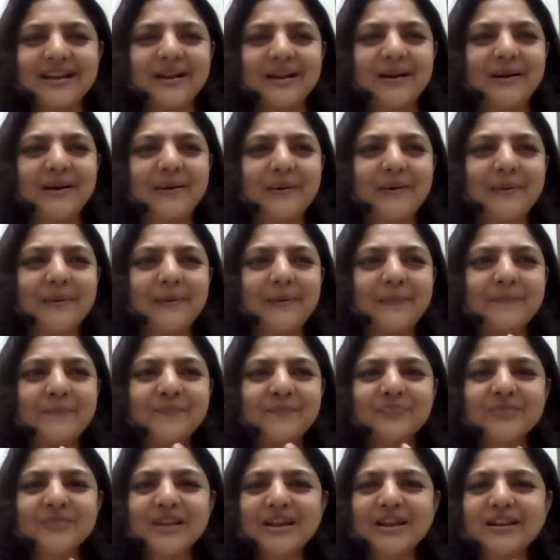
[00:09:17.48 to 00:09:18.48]
um,
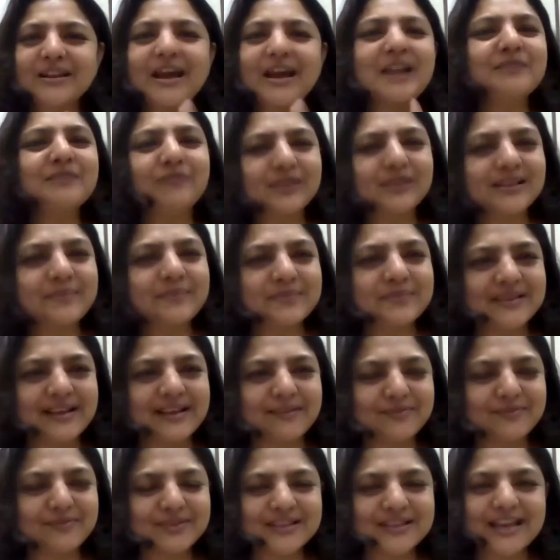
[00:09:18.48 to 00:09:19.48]
run for
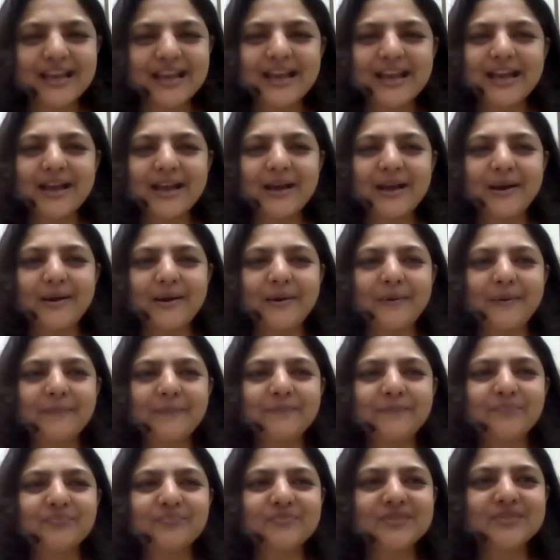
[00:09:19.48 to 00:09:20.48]
themselves. Uh,
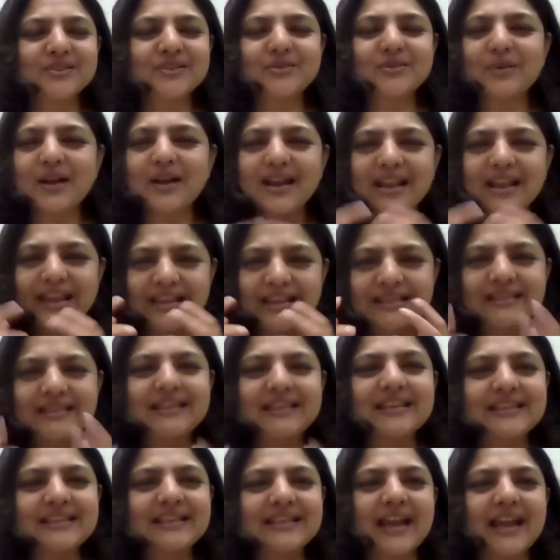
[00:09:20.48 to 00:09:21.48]
so, in
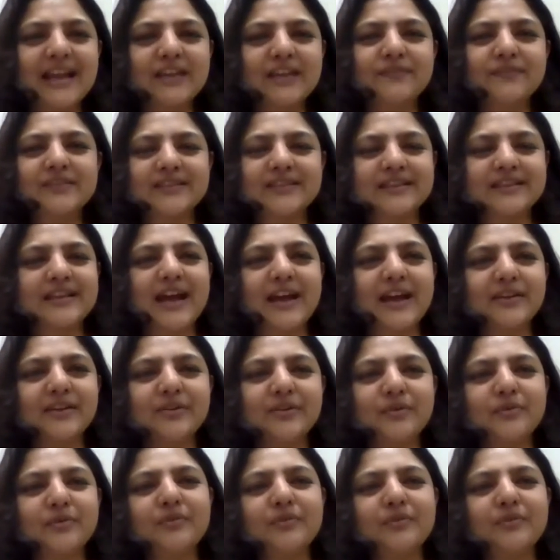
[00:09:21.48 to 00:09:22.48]
this kind of a
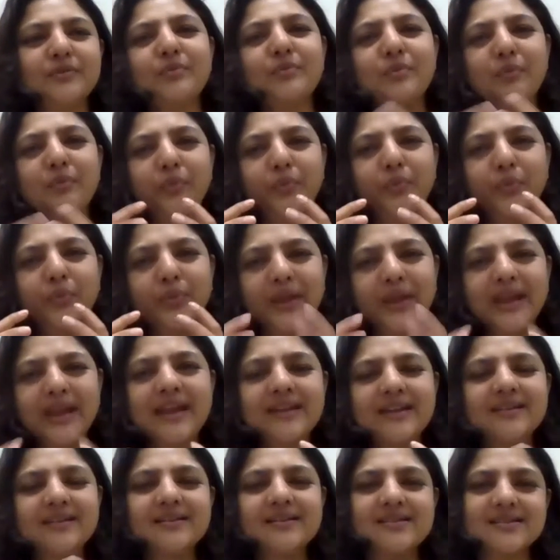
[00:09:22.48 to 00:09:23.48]
scenario,
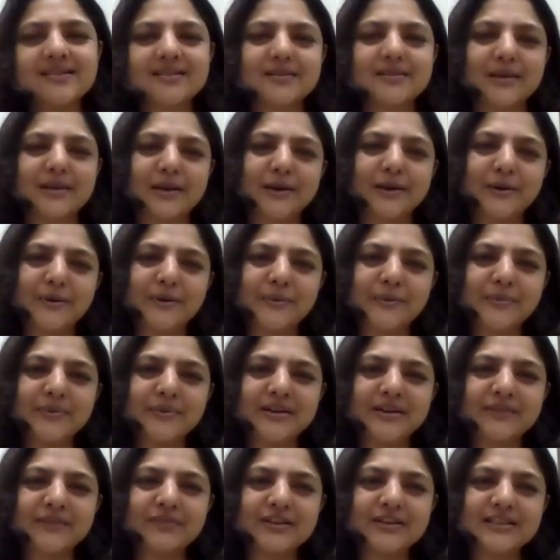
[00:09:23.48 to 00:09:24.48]
where does uh,
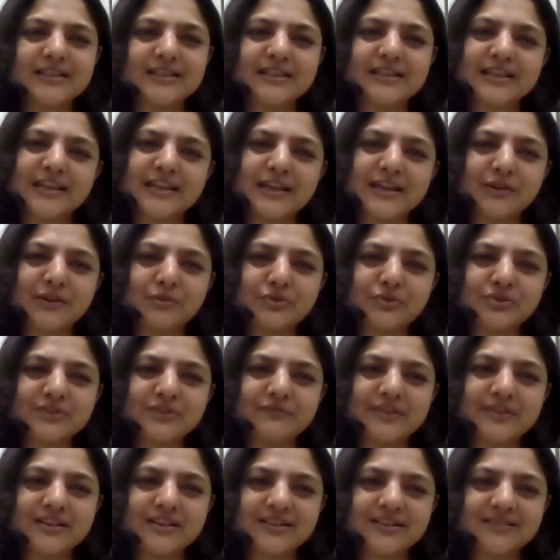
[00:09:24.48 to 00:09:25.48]
diversity and
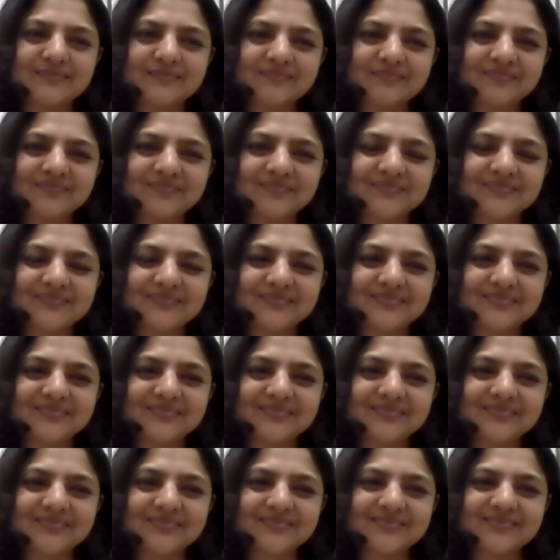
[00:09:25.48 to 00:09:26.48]
inclusion fit in?
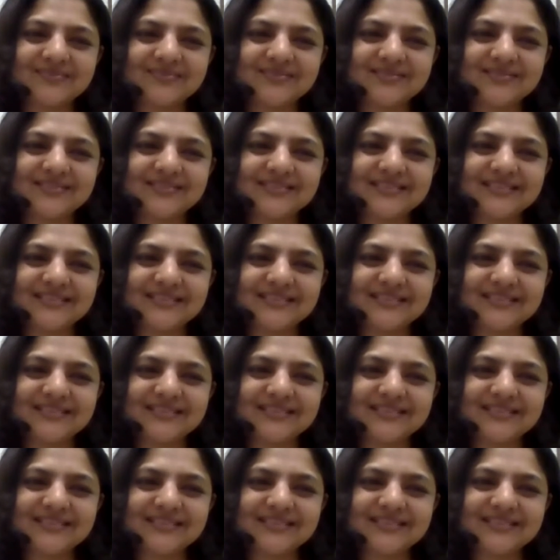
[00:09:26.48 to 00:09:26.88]
Well,